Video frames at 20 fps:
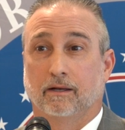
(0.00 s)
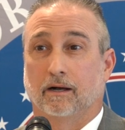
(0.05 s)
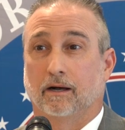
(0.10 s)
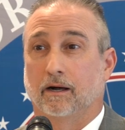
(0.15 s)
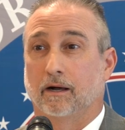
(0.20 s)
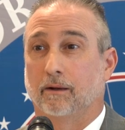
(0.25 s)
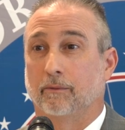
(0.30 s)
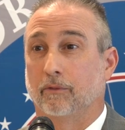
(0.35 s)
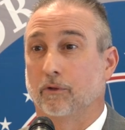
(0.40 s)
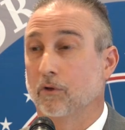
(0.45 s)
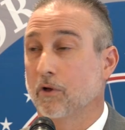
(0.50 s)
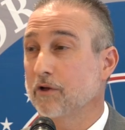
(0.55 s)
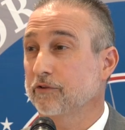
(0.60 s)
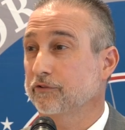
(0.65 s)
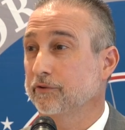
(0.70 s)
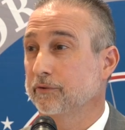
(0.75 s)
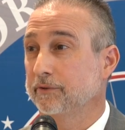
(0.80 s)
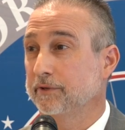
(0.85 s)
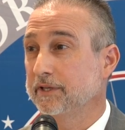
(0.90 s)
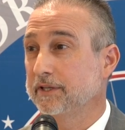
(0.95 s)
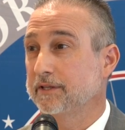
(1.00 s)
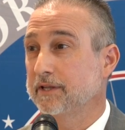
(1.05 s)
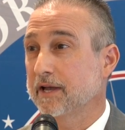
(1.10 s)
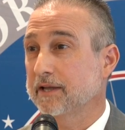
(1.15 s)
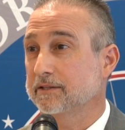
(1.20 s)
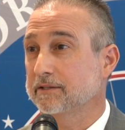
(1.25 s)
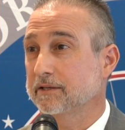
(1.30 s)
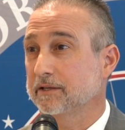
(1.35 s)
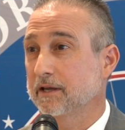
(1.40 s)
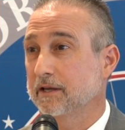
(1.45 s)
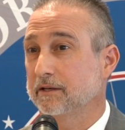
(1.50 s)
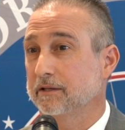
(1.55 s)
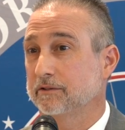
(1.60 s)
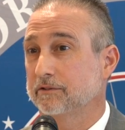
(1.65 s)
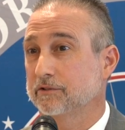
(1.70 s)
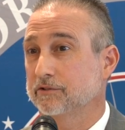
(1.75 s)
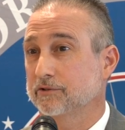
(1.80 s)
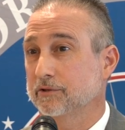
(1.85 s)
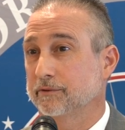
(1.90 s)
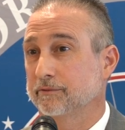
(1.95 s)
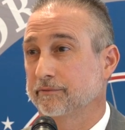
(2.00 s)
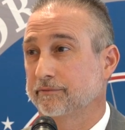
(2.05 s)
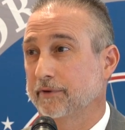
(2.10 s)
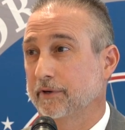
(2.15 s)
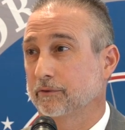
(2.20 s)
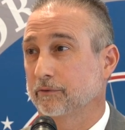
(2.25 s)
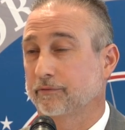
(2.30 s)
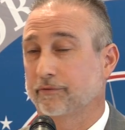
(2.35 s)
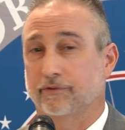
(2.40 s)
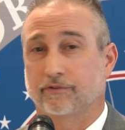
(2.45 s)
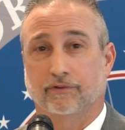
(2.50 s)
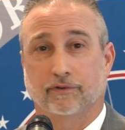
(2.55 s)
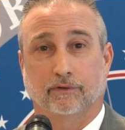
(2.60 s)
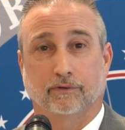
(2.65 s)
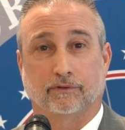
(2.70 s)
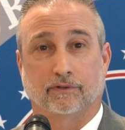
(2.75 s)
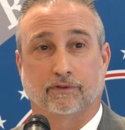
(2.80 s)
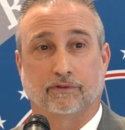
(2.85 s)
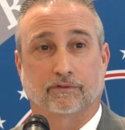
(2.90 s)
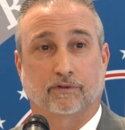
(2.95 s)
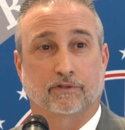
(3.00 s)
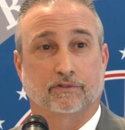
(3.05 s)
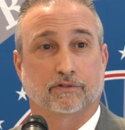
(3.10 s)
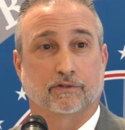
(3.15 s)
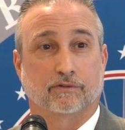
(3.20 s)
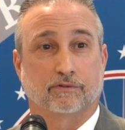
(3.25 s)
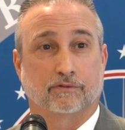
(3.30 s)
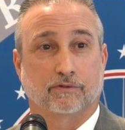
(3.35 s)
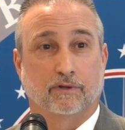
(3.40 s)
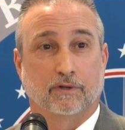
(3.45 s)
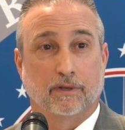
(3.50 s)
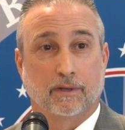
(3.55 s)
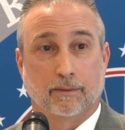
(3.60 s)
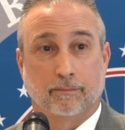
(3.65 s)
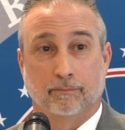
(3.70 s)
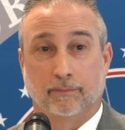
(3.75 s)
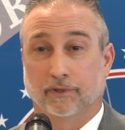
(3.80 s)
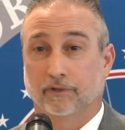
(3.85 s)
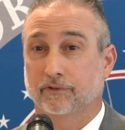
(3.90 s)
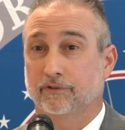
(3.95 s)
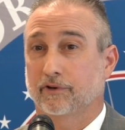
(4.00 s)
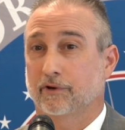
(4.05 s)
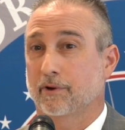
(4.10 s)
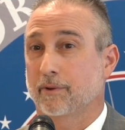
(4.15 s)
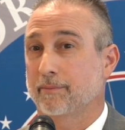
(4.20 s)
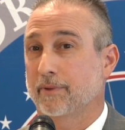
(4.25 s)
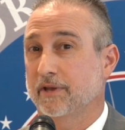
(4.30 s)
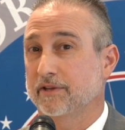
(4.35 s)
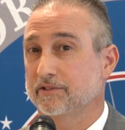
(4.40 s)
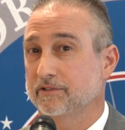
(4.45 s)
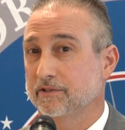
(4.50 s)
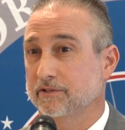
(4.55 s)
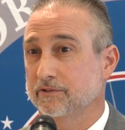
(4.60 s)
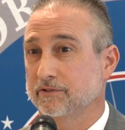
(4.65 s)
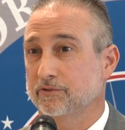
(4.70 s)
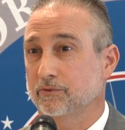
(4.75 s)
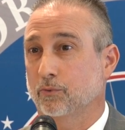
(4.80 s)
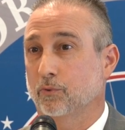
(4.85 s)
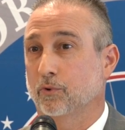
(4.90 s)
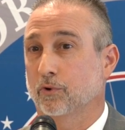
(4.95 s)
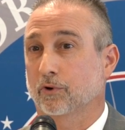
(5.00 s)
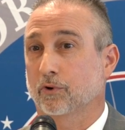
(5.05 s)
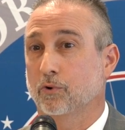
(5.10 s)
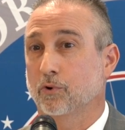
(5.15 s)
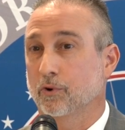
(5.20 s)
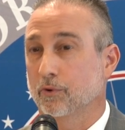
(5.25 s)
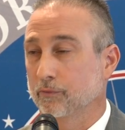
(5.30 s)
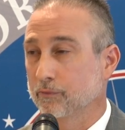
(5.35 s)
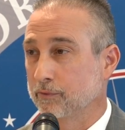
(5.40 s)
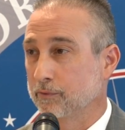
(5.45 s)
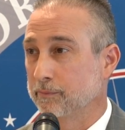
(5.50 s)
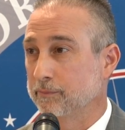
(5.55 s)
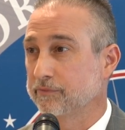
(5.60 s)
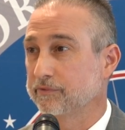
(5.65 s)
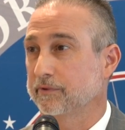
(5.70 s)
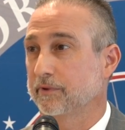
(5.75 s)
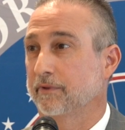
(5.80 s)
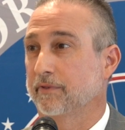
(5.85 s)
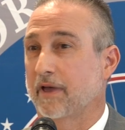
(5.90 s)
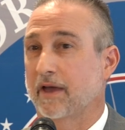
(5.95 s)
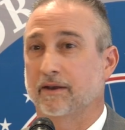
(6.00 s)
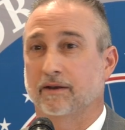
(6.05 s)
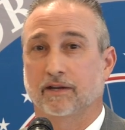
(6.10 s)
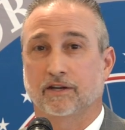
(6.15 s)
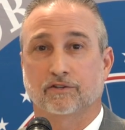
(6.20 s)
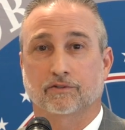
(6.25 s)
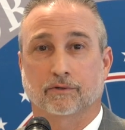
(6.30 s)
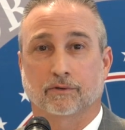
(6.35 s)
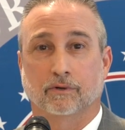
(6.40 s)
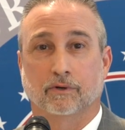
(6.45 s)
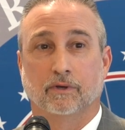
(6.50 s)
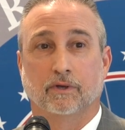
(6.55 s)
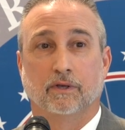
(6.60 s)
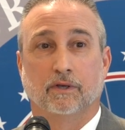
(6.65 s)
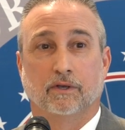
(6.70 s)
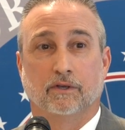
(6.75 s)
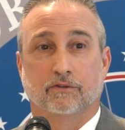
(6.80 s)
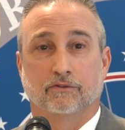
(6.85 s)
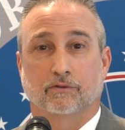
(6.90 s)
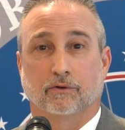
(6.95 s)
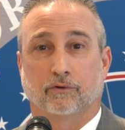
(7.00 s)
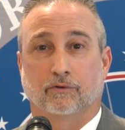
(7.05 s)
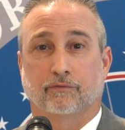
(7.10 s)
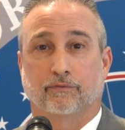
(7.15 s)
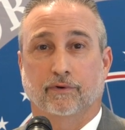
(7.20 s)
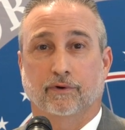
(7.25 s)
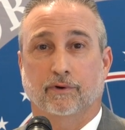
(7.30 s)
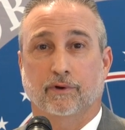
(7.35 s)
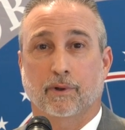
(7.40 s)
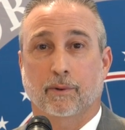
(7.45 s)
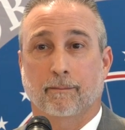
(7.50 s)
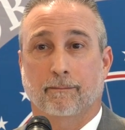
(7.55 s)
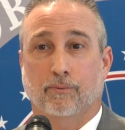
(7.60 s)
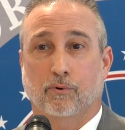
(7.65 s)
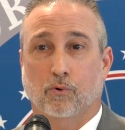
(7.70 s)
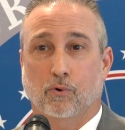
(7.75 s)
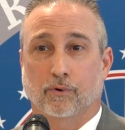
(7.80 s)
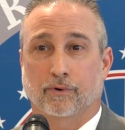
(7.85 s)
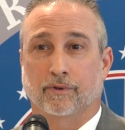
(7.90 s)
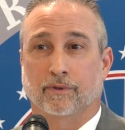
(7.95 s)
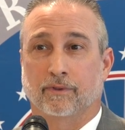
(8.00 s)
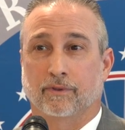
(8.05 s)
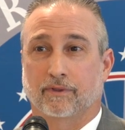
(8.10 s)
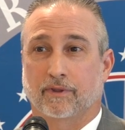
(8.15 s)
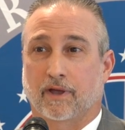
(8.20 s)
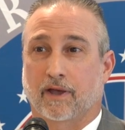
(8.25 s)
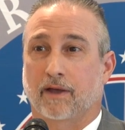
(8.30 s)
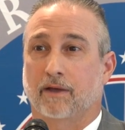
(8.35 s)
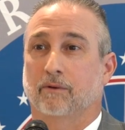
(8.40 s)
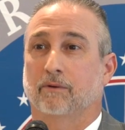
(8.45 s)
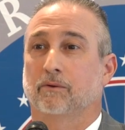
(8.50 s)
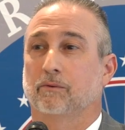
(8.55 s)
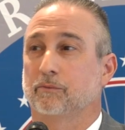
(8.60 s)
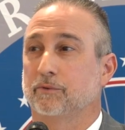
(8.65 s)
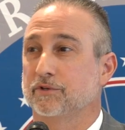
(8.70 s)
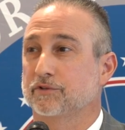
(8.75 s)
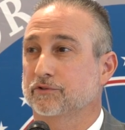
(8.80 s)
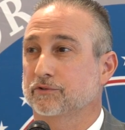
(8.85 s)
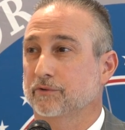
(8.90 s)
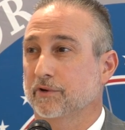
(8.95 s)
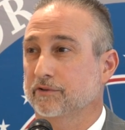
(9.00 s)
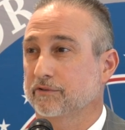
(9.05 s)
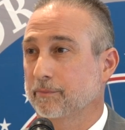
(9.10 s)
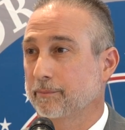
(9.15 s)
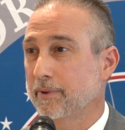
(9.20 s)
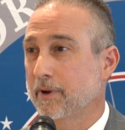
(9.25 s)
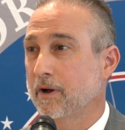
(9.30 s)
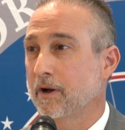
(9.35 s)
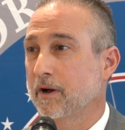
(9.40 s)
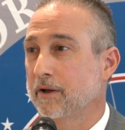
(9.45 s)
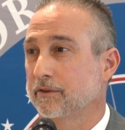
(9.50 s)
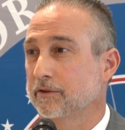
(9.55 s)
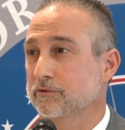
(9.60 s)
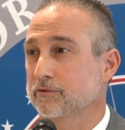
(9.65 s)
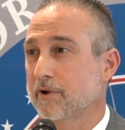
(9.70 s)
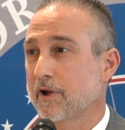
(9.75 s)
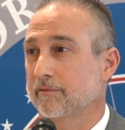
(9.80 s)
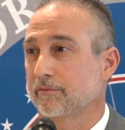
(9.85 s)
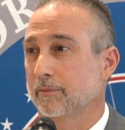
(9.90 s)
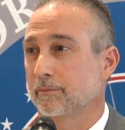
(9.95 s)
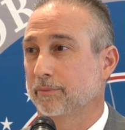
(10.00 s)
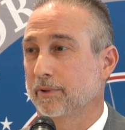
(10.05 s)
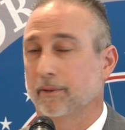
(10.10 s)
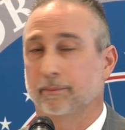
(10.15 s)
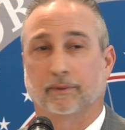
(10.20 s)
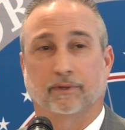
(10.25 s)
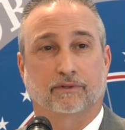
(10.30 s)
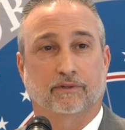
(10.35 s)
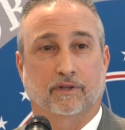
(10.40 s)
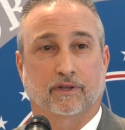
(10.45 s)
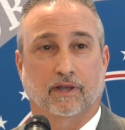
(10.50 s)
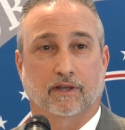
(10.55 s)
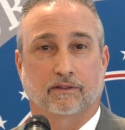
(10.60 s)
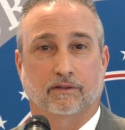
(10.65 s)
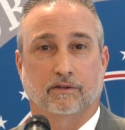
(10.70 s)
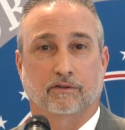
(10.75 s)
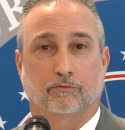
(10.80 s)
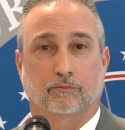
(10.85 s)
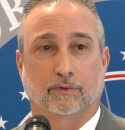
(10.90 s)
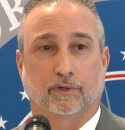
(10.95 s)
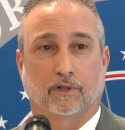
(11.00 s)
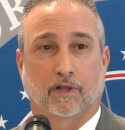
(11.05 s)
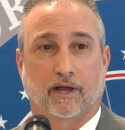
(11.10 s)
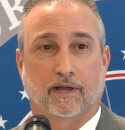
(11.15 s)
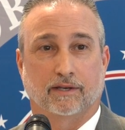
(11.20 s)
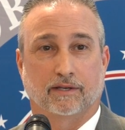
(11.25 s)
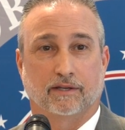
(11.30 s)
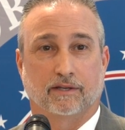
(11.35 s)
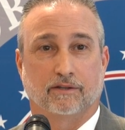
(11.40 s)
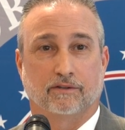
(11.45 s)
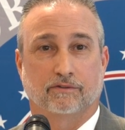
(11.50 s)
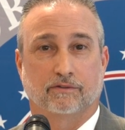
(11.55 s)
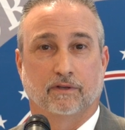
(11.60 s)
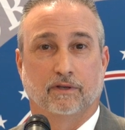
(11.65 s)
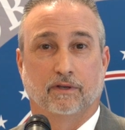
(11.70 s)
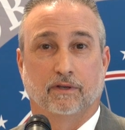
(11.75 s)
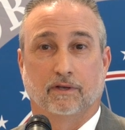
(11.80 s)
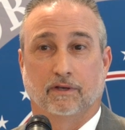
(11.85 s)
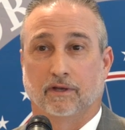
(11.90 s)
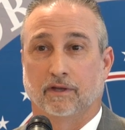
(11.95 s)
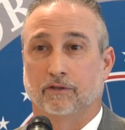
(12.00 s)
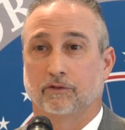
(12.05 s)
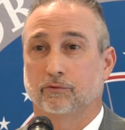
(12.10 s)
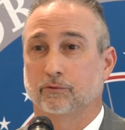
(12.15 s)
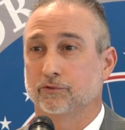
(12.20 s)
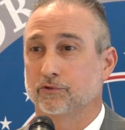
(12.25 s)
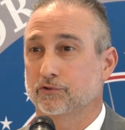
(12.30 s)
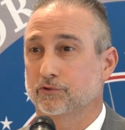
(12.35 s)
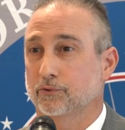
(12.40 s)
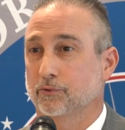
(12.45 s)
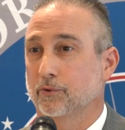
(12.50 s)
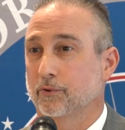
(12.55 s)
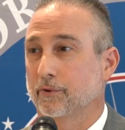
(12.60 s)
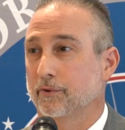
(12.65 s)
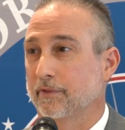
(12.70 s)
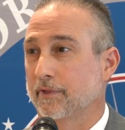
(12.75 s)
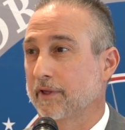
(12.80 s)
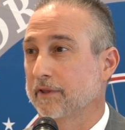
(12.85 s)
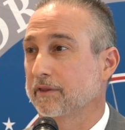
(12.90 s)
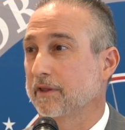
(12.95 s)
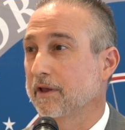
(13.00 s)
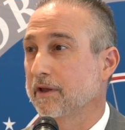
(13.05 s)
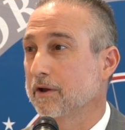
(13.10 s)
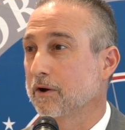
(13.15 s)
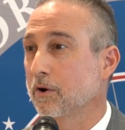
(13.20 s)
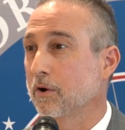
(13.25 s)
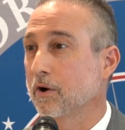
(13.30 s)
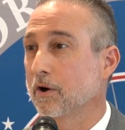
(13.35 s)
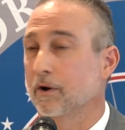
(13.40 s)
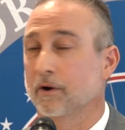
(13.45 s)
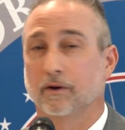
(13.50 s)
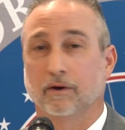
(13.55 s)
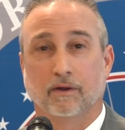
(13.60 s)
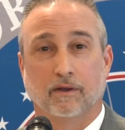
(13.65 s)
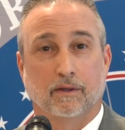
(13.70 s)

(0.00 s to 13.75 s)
They'll also need that to get into certain federal facilities, such as military bases or courtrooms of that nature. So it's very important that we stress upon the traveling public to get these Real IDs and to ensure that they are